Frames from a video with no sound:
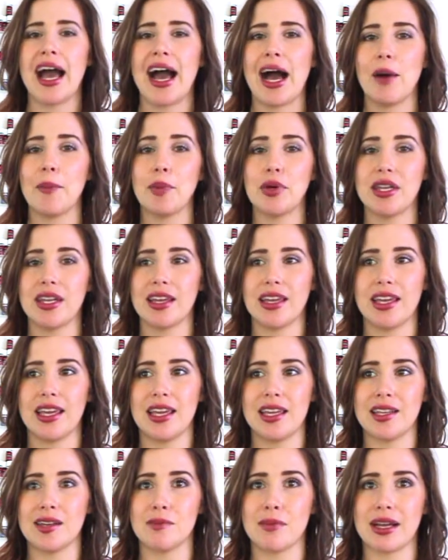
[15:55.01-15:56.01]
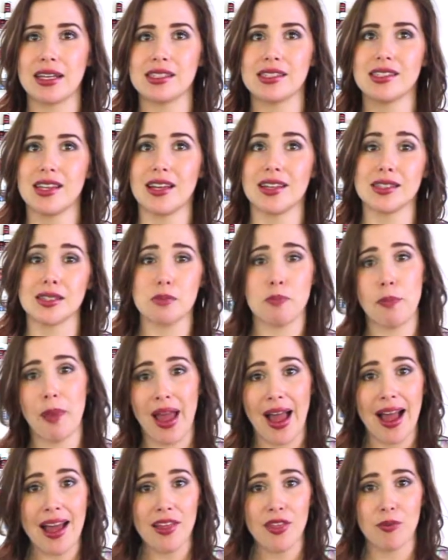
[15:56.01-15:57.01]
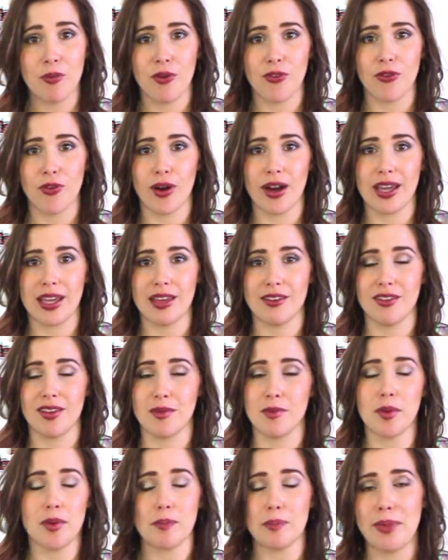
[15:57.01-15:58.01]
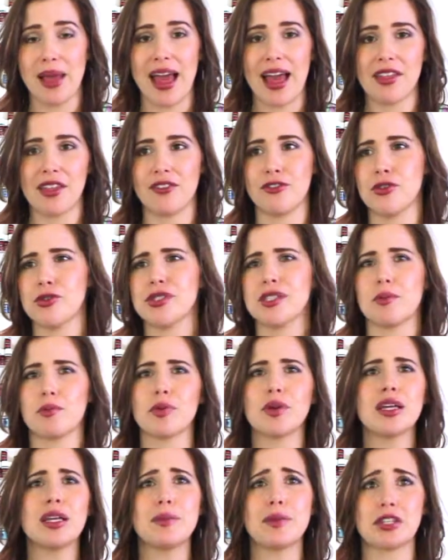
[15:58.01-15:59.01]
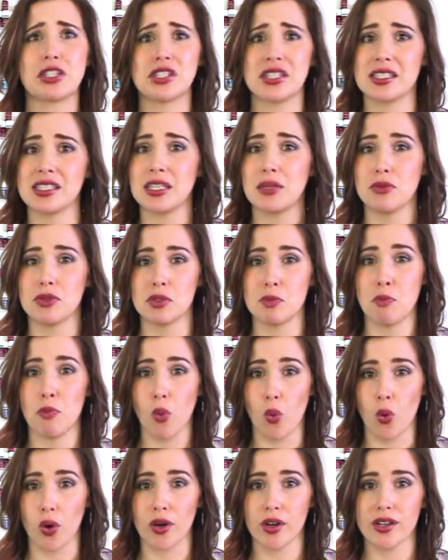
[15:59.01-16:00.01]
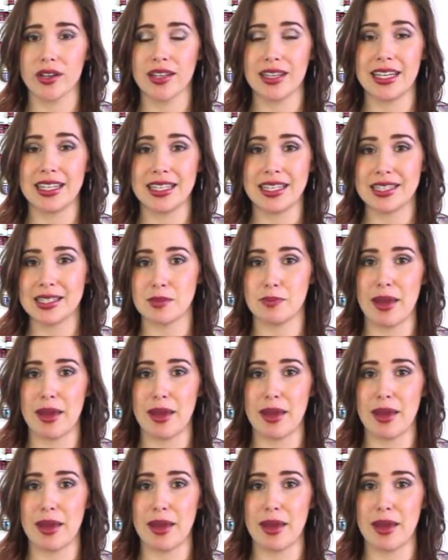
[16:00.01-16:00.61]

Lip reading: I'll put it in my son's bath before I give him a bath. I've used it pretty much since he was born in his